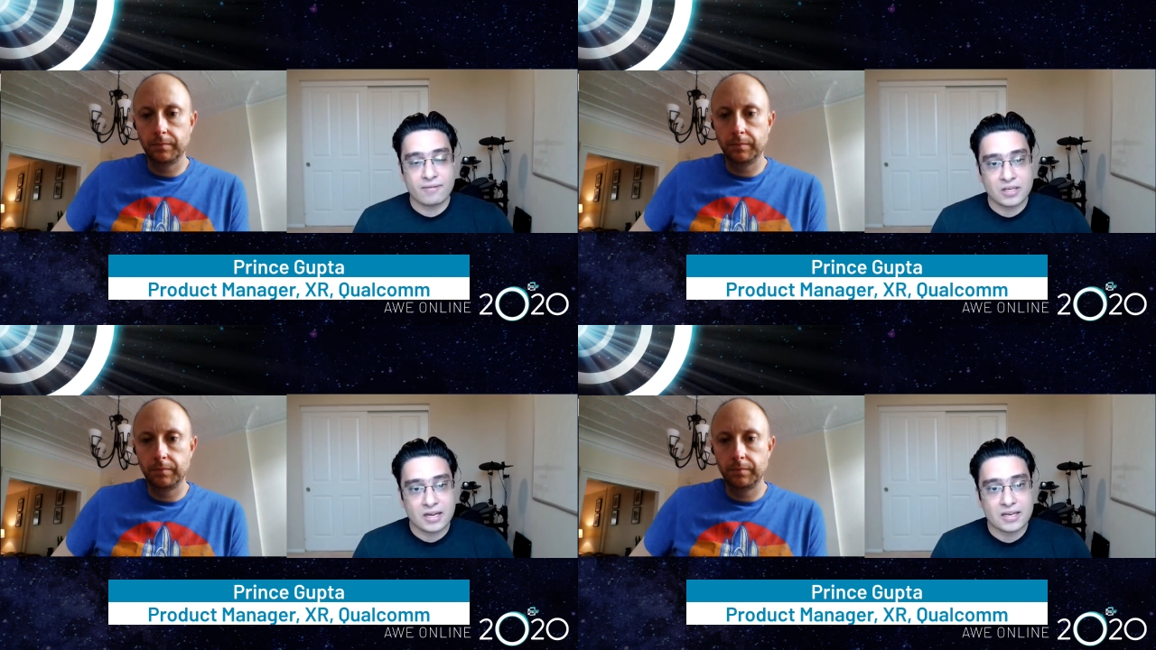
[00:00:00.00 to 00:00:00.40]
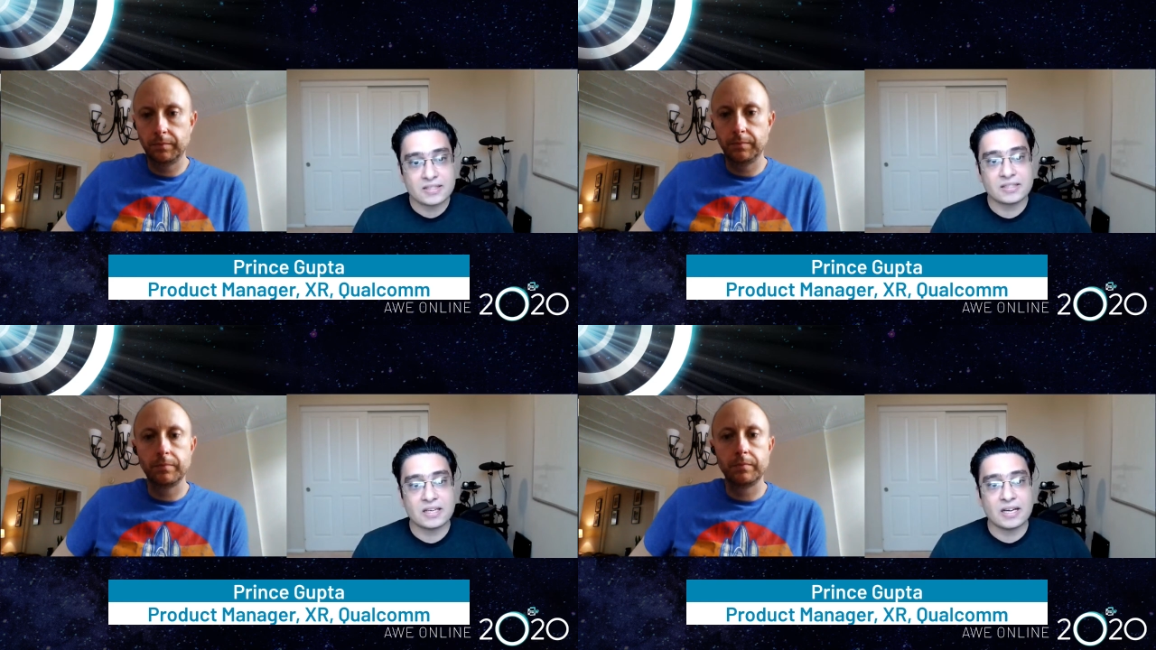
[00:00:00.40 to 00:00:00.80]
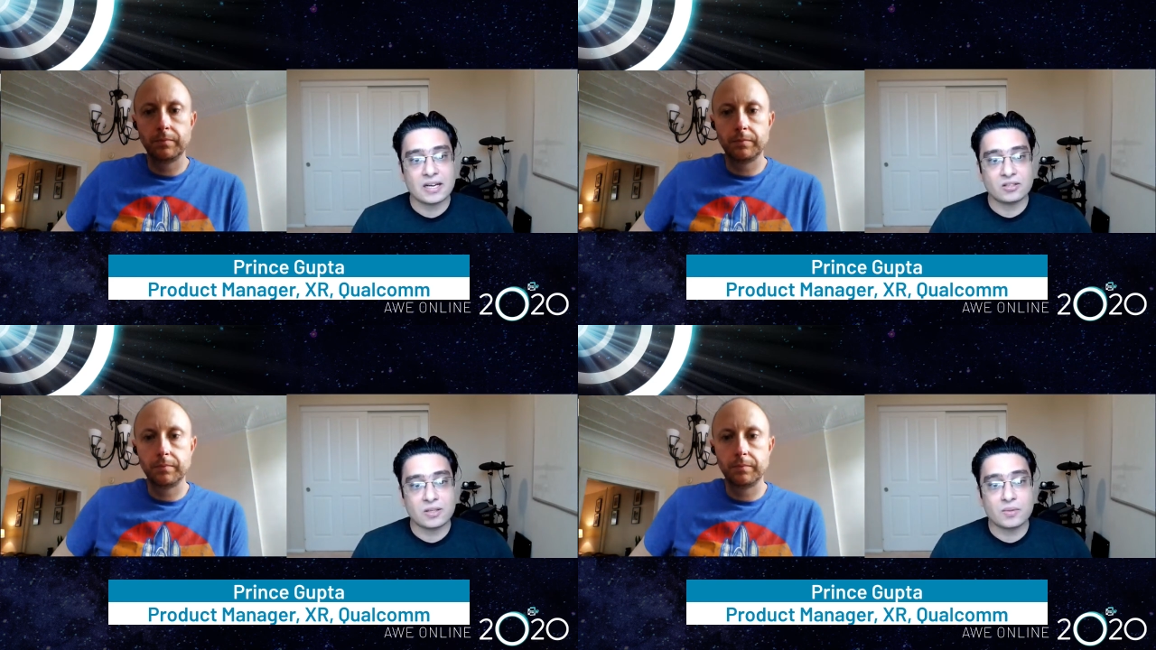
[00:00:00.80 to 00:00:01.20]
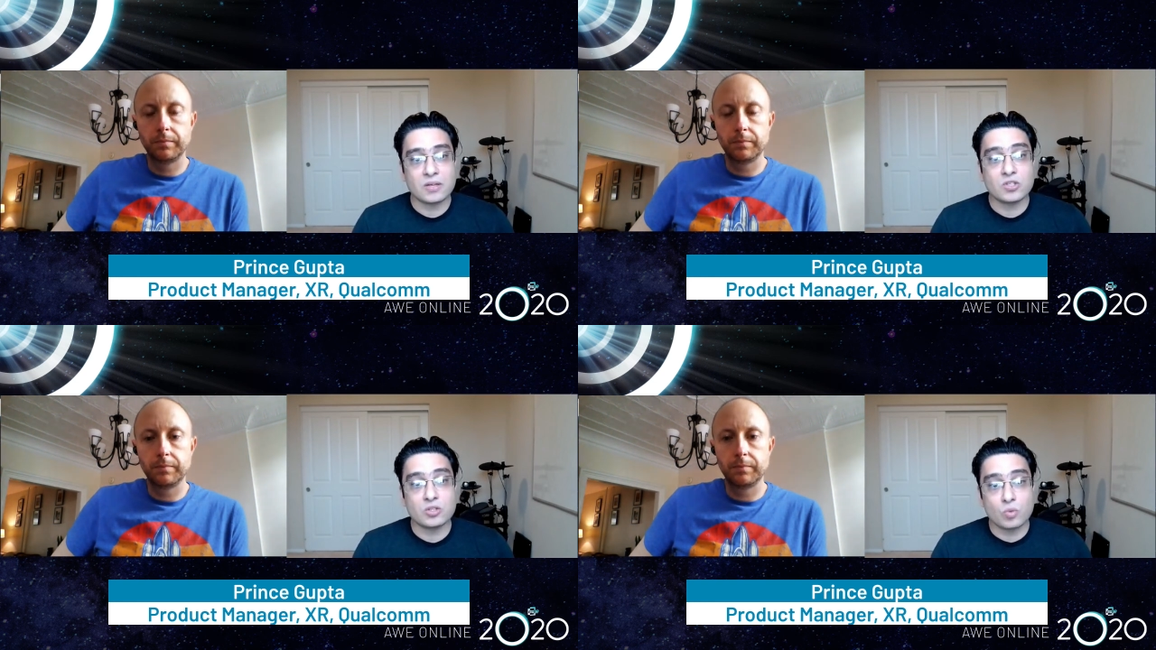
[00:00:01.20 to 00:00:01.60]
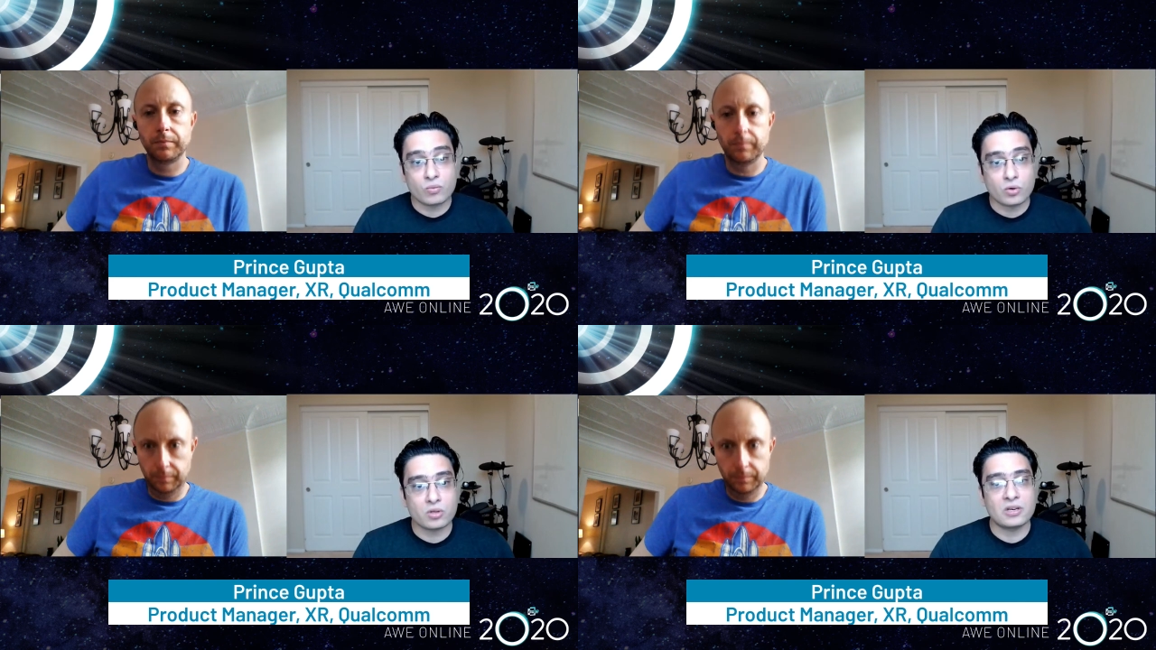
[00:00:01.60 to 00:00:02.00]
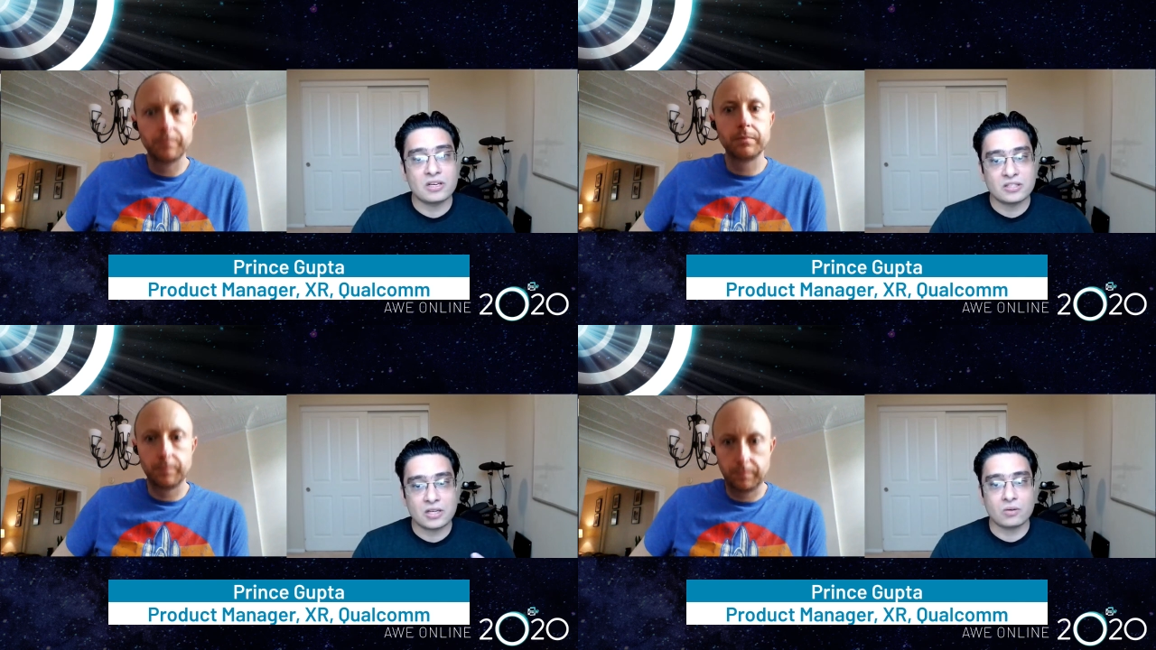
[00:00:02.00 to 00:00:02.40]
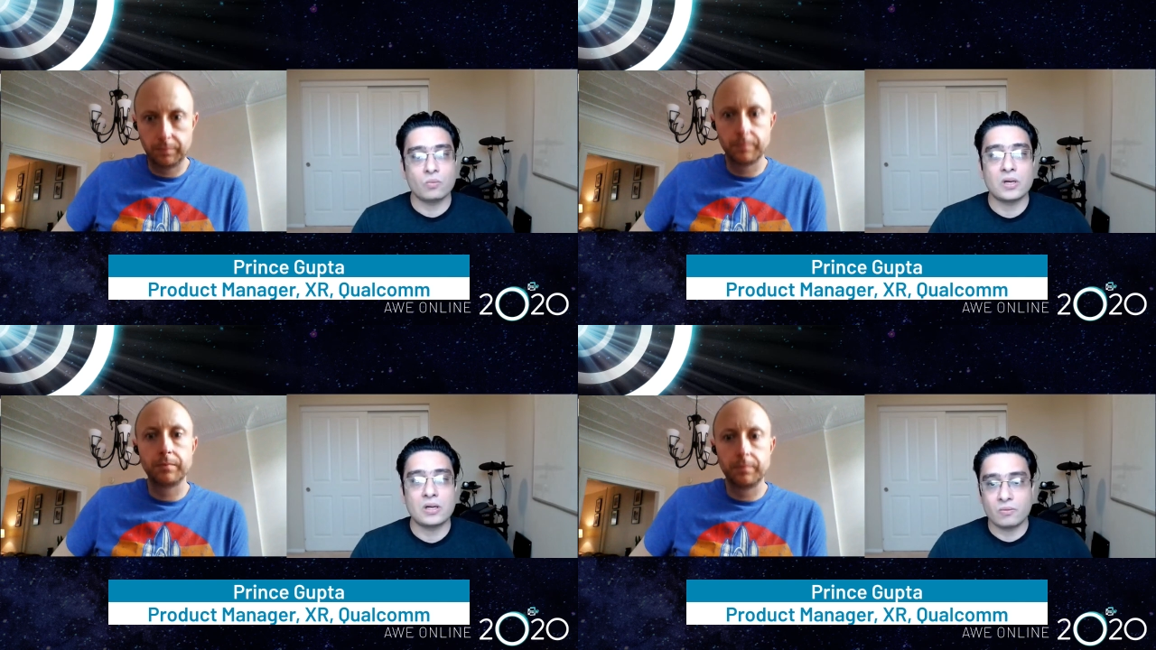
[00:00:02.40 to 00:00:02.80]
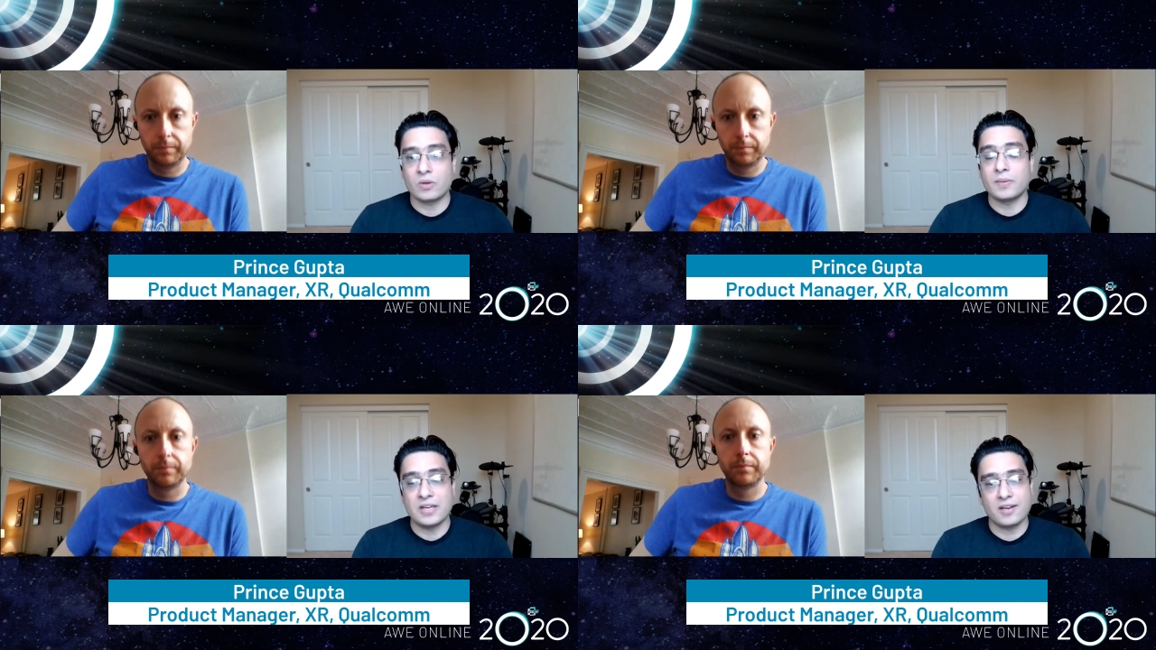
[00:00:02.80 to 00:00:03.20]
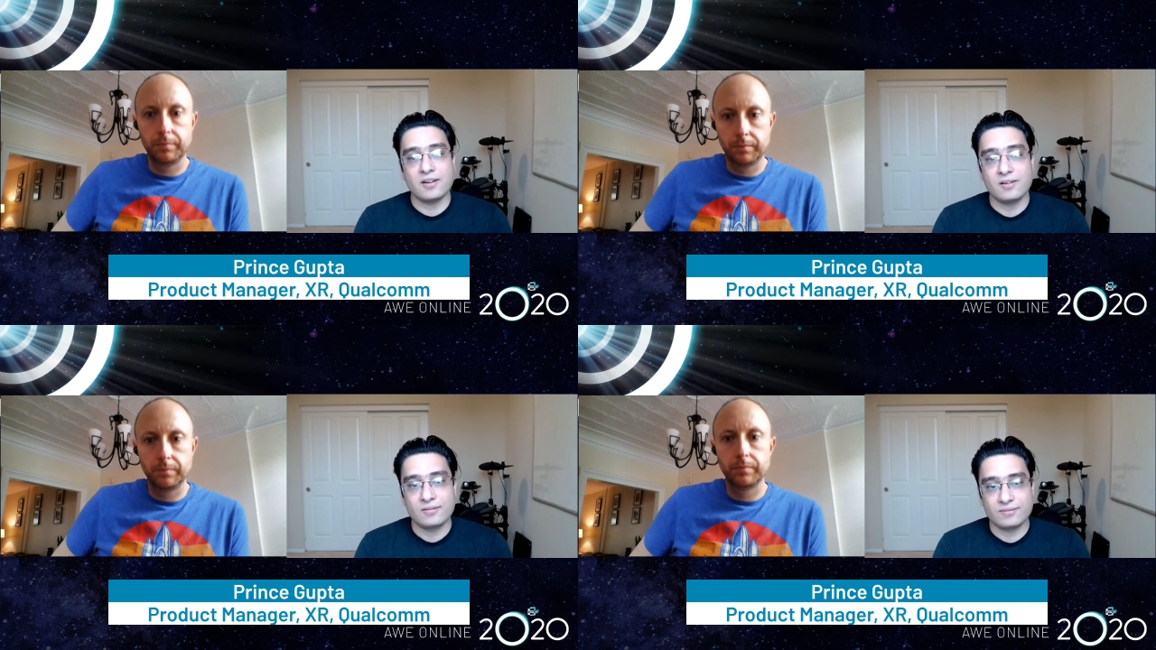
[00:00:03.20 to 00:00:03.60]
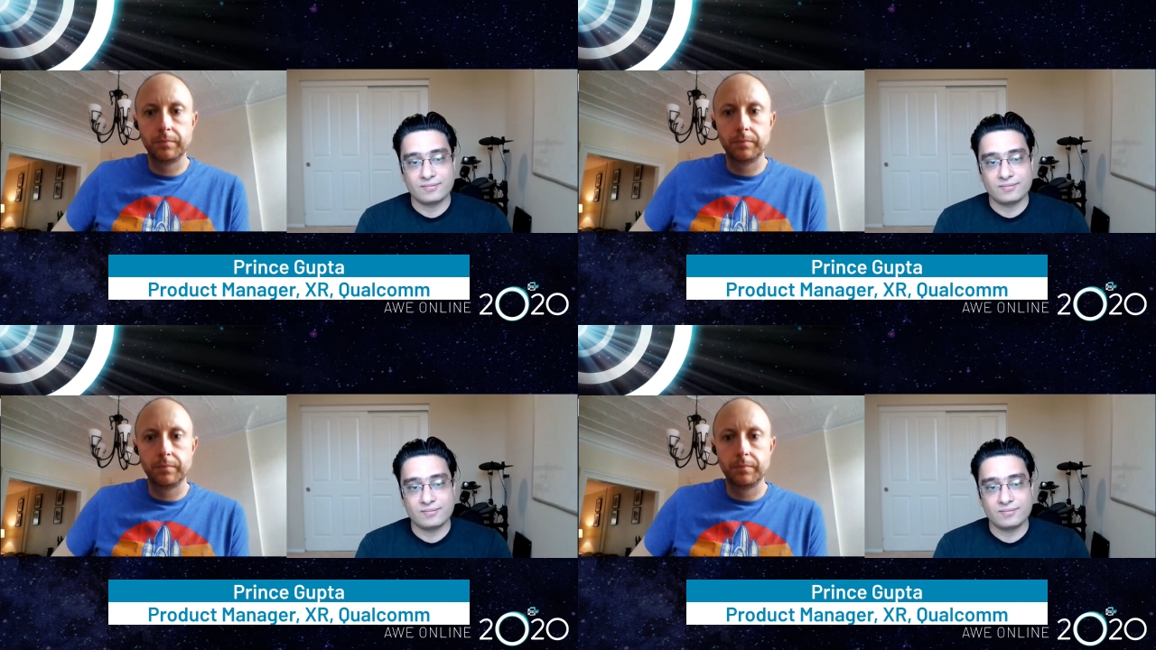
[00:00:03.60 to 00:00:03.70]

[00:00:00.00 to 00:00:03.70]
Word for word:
Speaker 1: avatars, uh, something which is more photorealistic, will, will be needed.